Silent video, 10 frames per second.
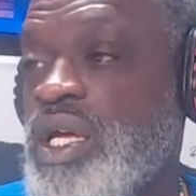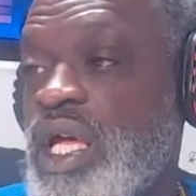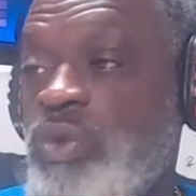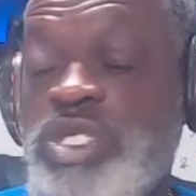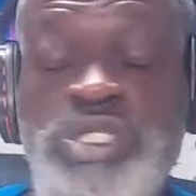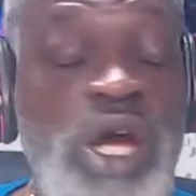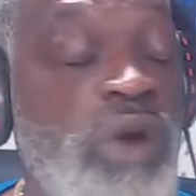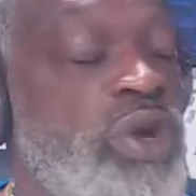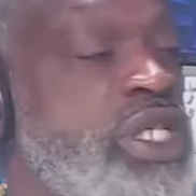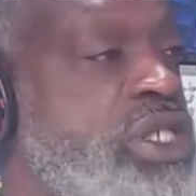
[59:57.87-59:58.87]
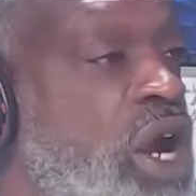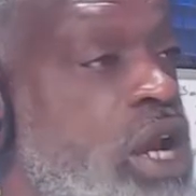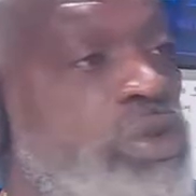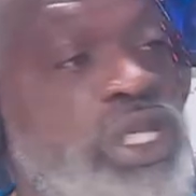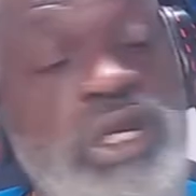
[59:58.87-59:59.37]
We start. We started
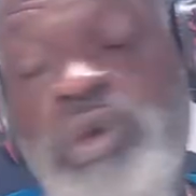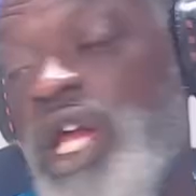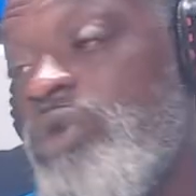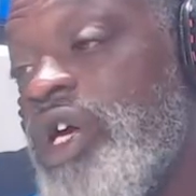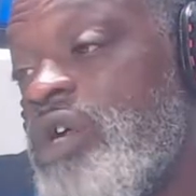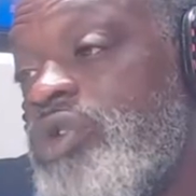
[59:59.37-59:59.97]
with the creator. We end with